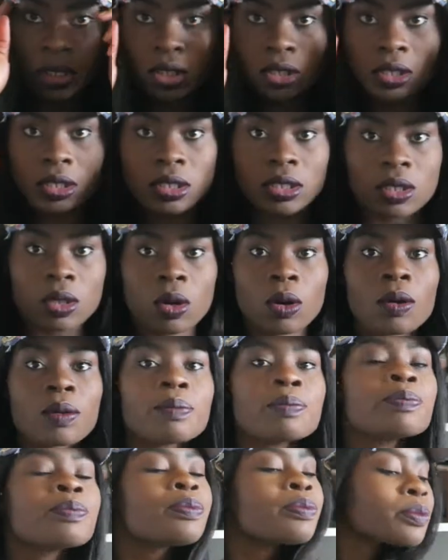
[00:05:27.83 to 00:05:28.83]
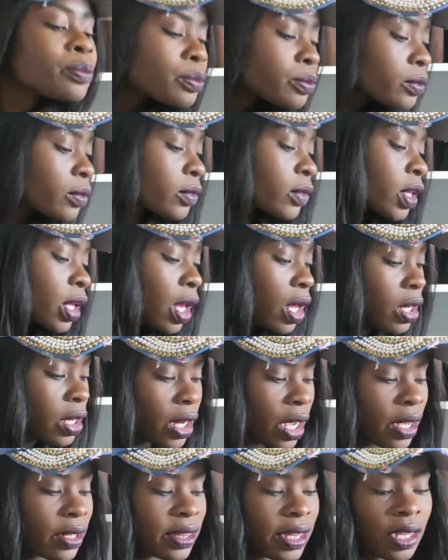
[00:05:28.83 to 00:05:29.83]
So
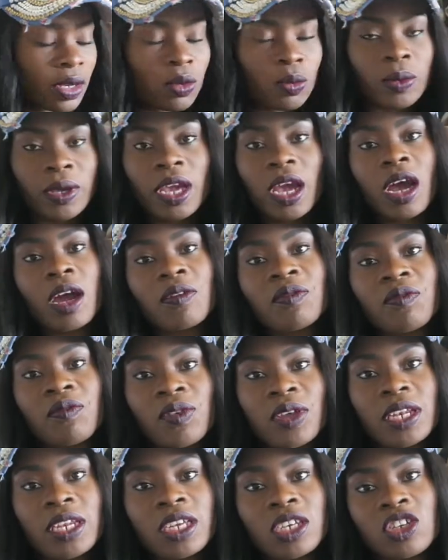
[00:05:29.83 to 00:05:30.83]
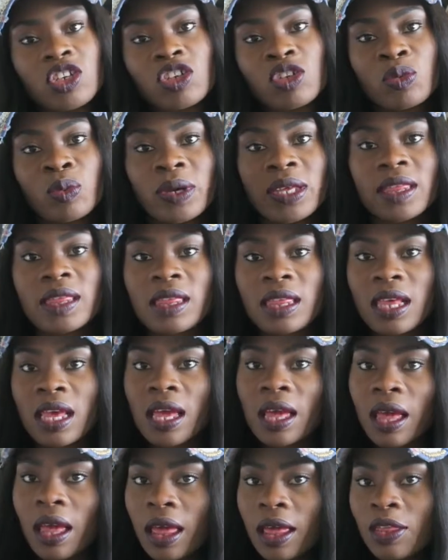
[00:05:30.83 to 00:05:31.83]
now that we are finished with
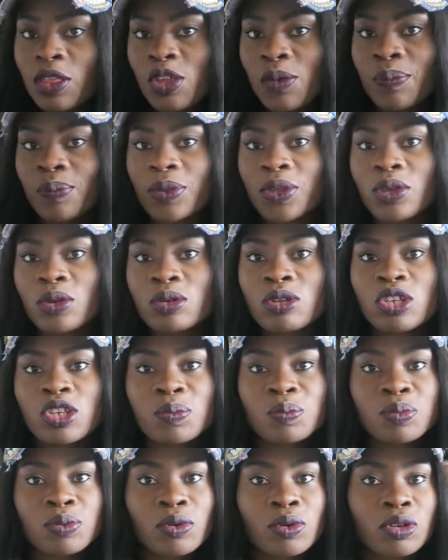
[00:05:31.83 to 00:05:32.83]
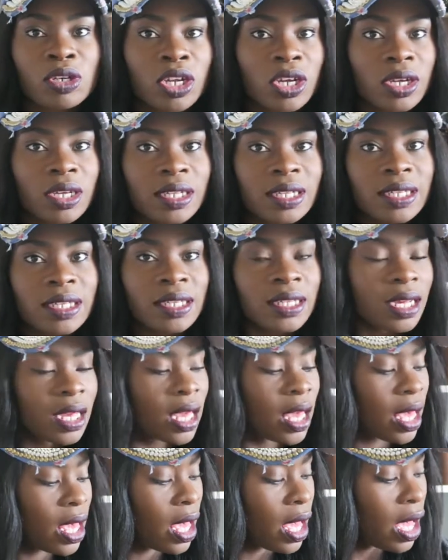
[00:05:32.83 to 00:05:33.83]
the beauty products,
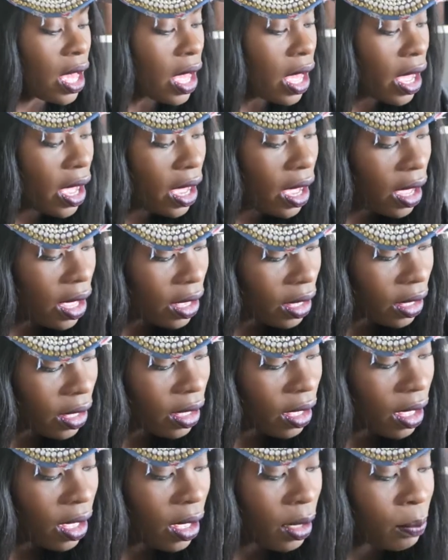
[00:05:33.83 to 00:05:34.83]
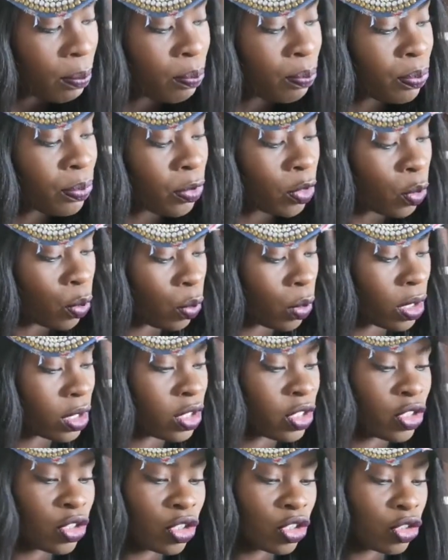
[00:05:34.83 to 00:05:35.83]
I
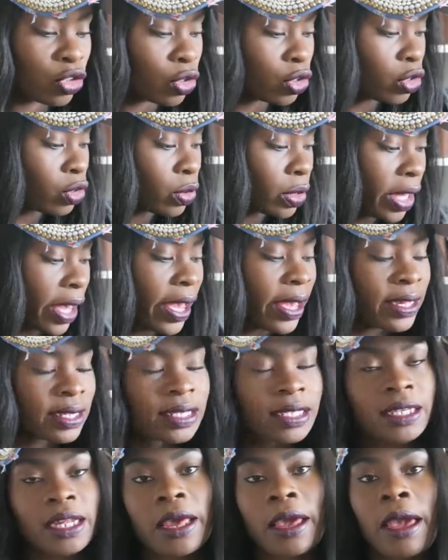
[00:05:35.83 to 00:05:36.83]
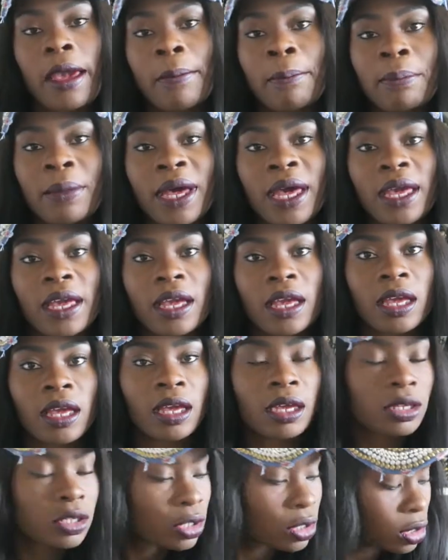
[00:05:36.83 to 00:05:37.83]
want to show you guys
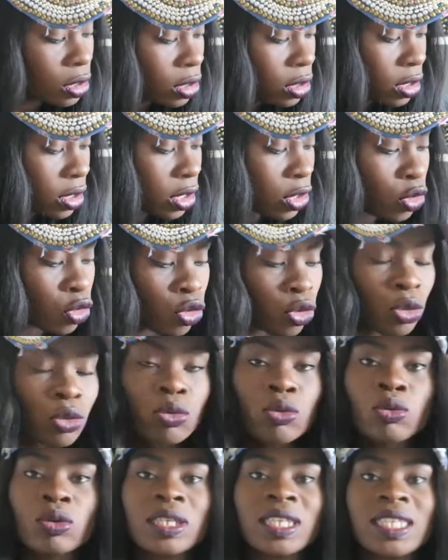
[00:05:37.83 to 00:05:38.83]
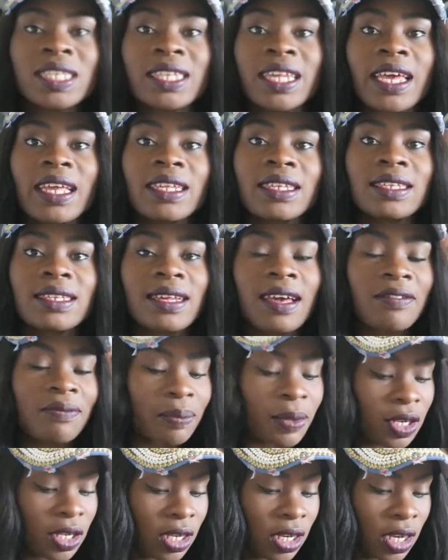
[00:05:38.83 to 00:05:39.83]
the two scents
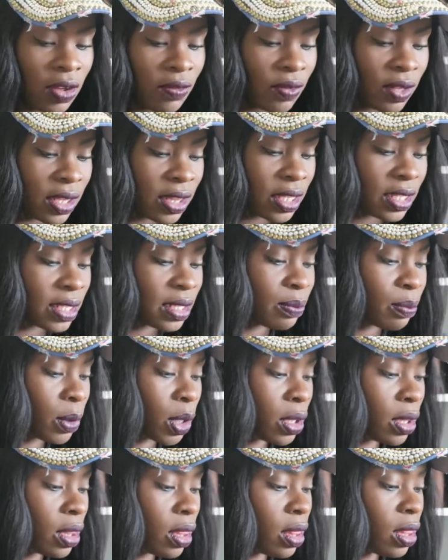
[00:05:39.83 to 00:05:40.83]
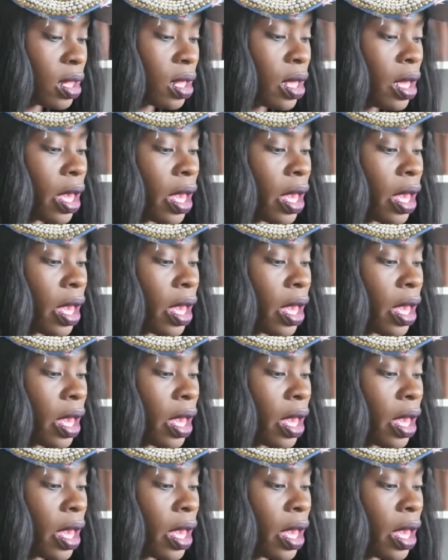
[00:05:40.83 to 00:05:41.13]
I've been loving this month,